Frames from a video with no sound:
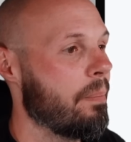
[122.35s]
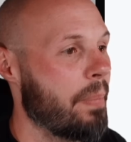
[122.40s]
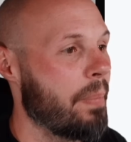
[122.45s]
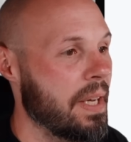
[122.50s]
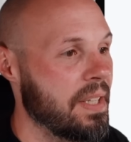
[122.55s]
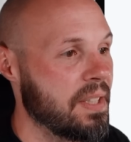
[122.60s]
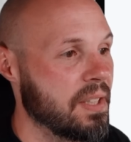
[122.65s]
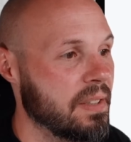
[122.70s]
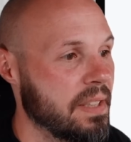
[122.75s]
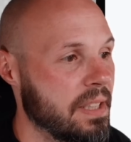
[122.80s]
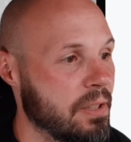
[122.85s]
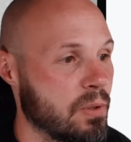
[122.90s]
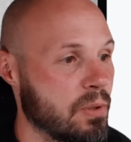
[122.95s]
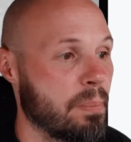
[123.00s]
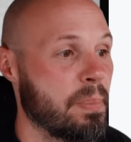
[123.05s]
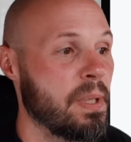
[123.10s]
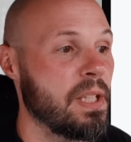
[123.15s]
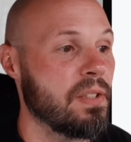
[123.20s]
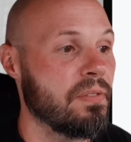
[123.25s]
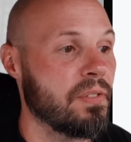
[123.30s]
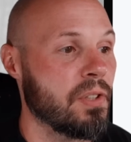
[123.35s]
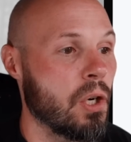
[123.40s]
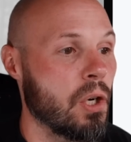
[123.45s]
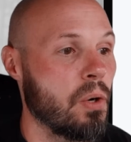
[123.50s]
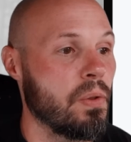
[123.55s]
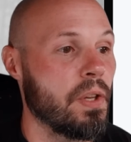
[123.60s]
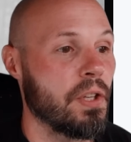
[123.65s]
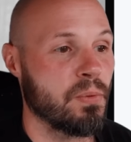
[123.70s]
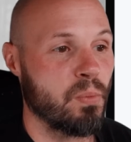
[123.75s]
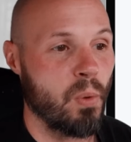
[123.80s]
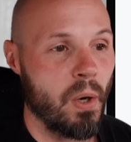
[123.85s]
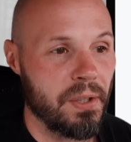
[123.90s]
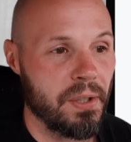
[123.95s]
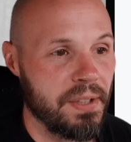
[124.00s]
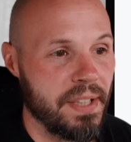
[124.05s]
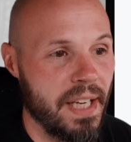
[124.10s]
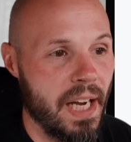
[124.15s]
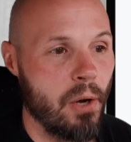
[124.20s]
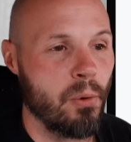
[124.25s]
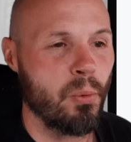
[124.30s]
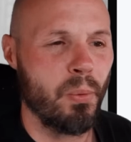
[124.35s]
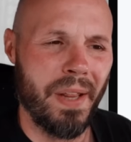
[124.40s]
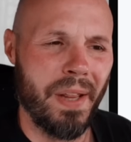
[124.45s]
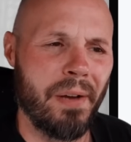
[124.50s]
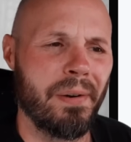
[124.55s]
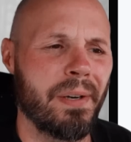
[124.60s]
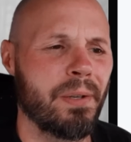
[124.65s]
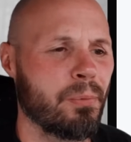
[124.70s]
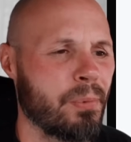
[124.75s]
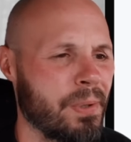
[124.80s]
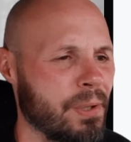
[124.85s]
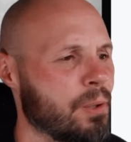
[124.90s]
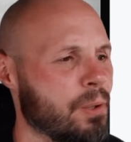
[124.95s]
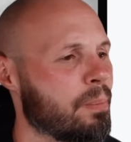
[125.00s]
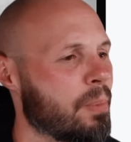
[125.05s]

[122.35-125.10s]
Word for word: Basically, it was a piece of code that's watered down without a real